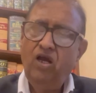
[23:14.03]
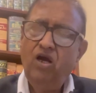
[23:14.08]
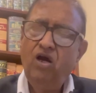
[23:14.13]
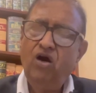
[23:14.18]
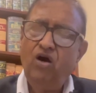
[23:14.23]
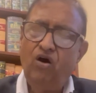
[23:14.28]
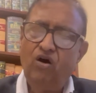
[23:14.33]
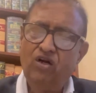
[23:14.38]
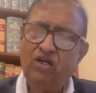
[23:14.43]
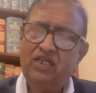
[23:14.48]

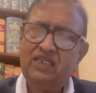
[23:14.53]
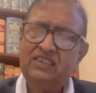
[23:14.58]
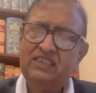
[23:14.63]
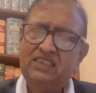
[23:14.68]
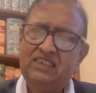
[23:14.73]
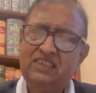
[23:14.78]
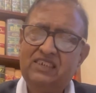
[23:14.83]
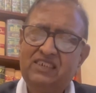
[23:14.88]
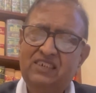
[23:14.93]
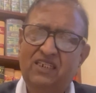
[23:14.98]
order is
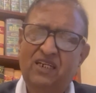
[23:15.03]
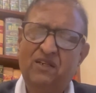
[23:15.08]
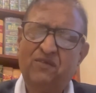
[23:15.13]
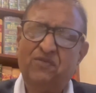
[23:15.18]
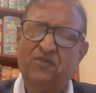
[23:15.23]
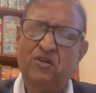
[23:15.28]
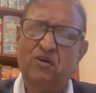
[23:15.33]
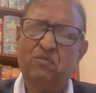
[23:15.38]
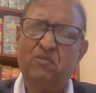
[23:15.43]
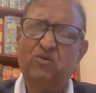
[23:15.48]
concerned,
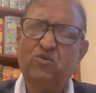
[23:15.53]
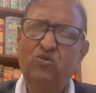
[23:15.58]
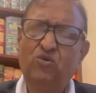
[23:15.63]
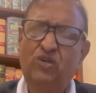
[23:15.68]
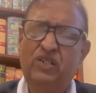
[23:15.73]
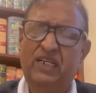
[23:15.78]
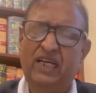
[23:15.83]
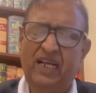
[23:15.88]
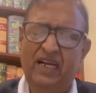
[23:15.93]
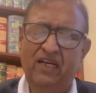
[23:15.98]
from Rule
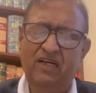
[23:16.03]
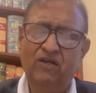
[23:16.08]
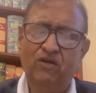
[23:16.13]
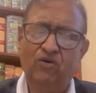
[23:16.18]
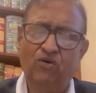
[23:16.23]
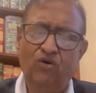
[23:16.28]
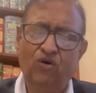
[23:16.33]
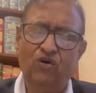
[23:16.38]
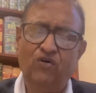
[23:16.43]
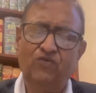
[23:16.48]
10
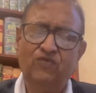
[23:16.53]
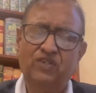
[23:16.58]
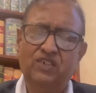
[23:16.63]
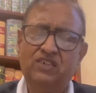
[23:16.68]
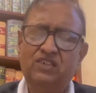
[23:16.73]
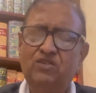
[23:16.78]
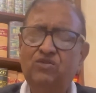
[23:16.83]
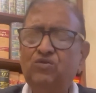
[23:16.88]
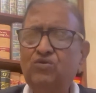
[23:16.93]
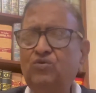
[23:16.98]

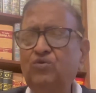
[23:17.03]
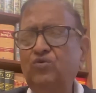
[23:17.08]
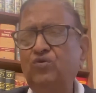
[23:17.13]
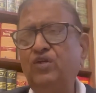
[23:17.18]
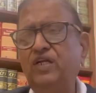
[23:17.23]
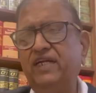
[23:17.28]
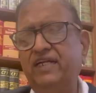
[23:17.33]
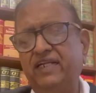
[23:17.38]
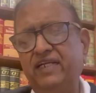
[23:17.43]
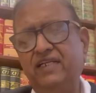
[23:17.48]
onwards to Rule
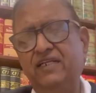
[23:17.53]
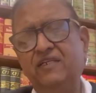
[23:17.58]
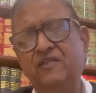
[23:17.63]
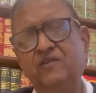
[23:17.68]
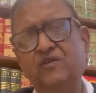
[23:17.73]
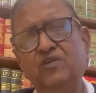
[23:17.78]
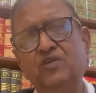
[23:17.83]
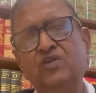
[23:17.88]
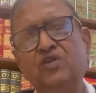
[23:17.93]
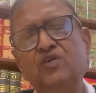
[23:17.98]
18,
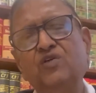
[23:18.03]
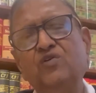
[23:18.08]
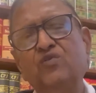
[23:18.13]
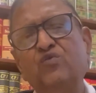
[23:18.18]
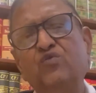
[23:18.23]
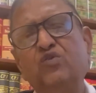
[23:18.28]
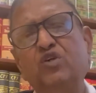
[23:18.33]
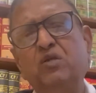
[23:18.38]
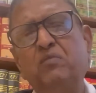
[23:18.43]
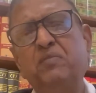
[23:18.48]

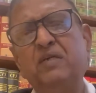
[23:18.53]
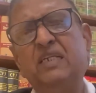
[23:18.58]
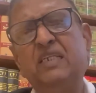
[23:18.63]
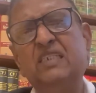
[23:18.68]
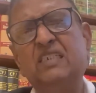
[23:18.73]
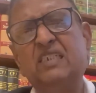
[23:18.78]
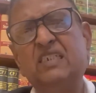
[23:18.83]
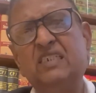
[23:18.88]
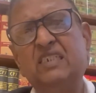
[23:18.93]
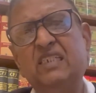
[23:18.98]
we will be
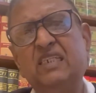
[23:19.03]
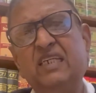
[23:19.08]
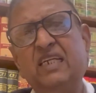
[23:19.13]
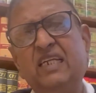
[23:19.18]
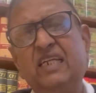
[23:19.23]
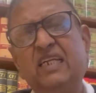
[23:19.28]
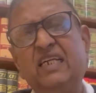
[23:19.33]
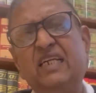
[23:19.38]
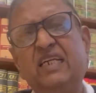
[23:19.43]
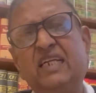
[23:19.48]
discussing
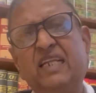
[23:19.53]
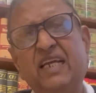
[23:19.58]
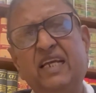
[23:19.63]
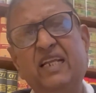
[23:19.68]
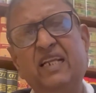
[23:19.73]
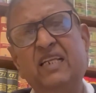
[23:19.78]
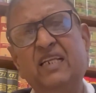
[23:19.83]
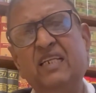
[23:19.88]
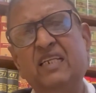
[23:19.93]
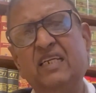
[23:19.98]
in
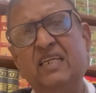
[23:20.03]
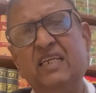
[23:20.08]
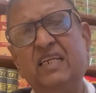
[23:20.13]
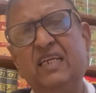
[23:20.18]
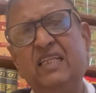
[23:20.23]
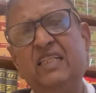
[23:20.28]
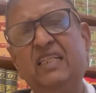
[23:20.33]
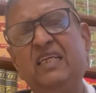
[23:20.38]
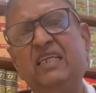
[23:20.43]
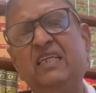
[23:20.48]
detail
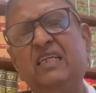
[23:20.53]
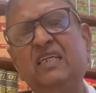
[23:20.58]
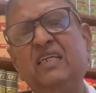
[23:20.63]
in the